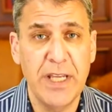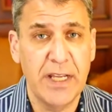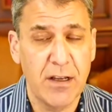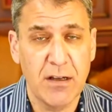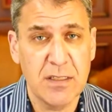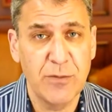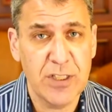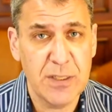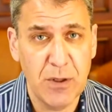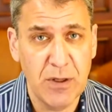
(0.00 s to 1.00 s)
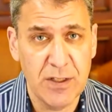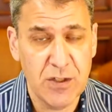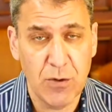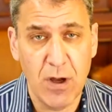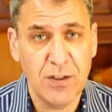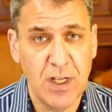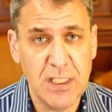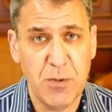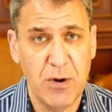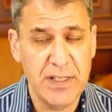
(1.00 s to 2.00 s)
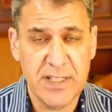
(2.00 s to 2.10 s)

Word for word: and customer experience through all touch points.